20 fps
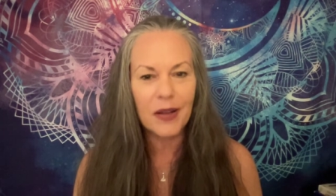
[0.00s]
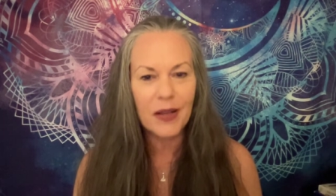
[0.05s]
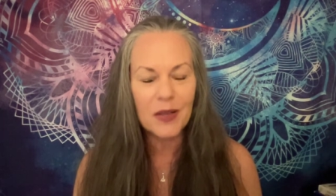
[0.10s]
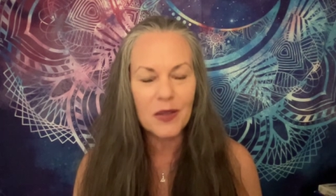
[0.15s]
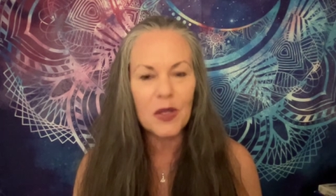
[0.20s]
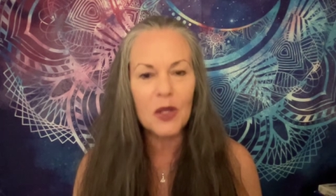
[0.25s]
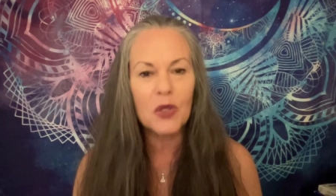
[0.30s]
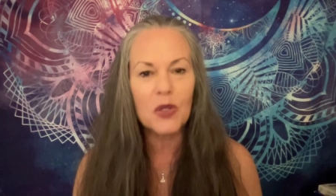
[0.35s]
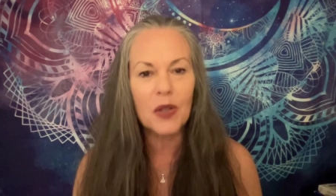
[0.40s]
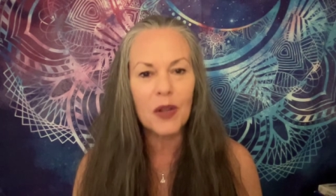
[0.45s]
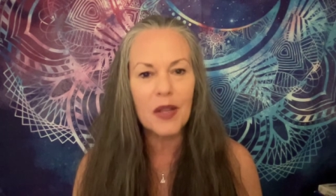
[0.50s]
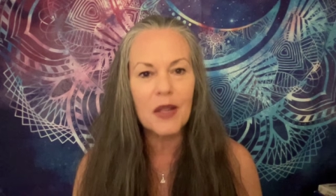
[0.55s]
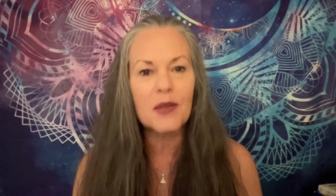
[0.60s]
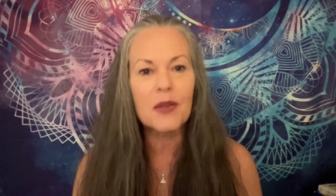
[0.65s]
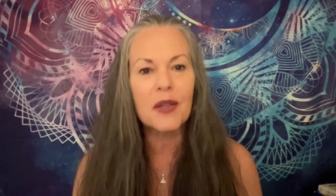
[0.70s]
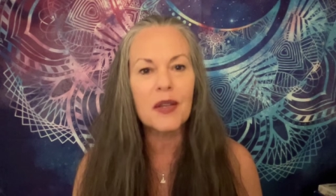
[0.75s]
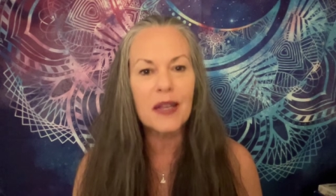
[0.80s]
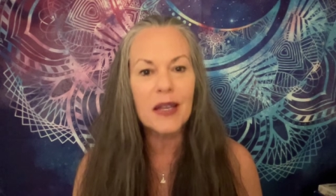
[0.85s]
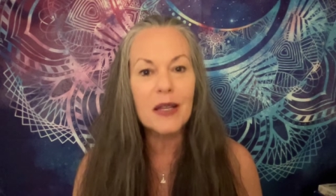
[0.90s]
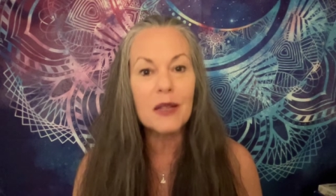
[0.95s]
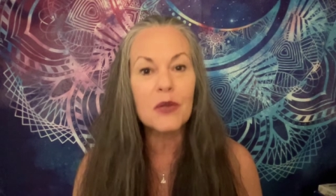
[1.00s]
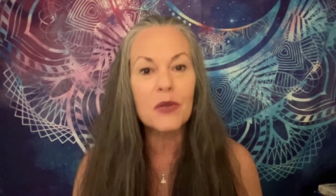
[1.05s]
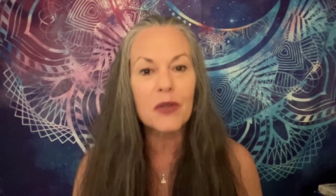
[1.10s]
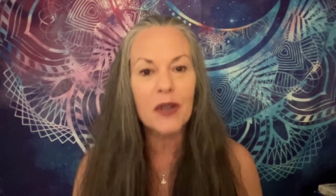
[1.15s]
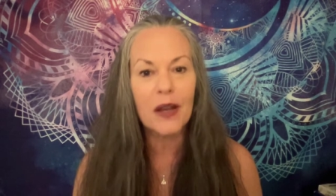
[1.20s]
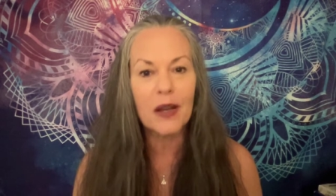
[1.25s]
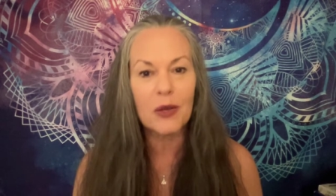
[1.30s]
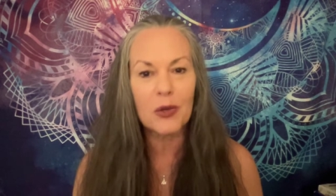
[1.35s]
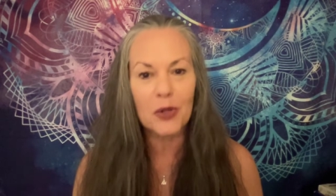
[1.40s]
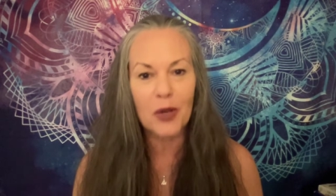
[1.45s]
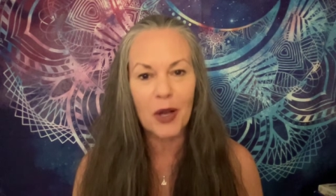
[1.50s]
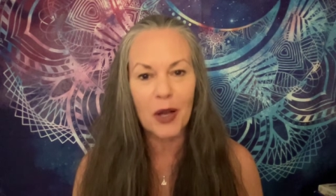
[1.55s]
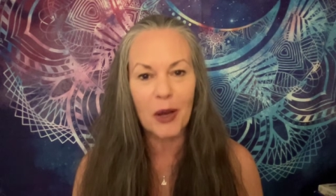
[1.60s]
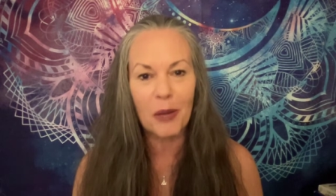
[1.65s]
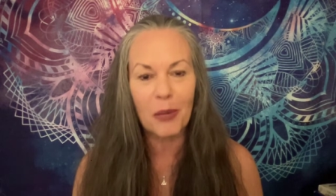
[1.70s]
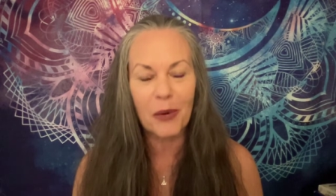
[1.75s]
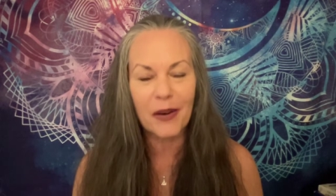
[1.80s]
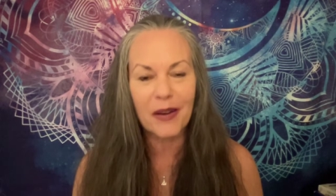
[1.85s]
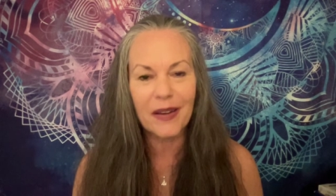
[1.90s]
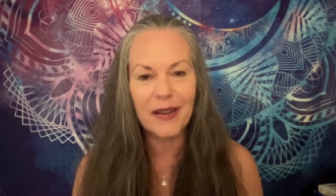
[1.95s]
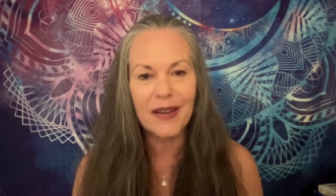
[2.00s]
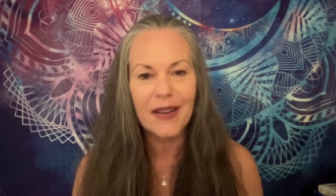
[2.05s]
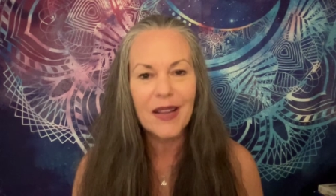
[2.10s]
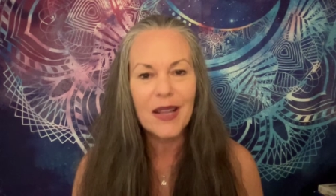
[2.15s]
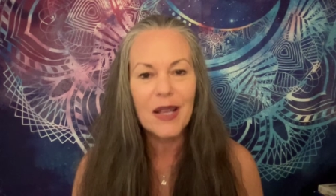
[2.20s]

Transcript: Because it's a it's an inside job, right?